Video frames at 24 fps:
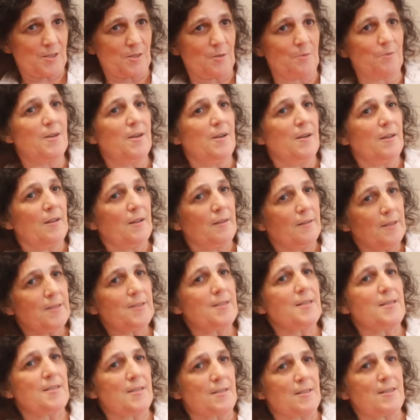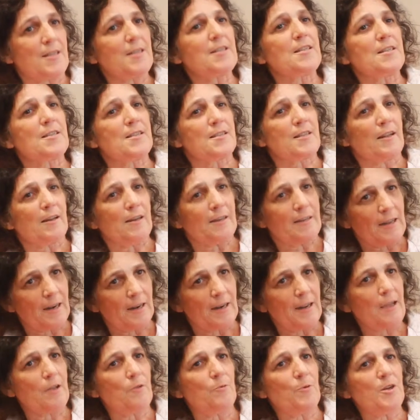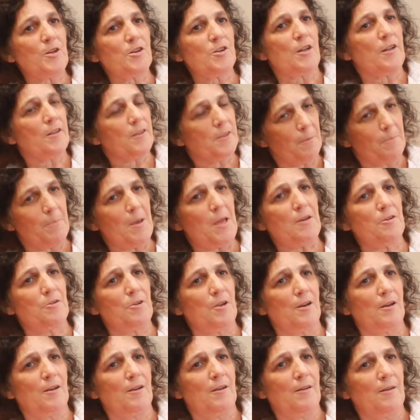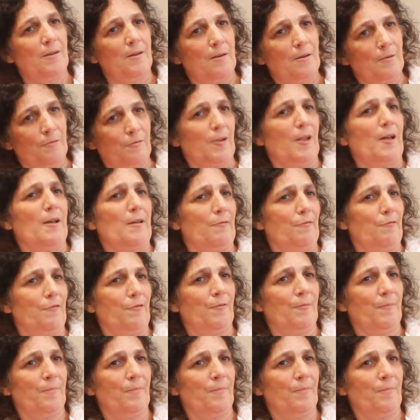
So this is the language and the manual of life.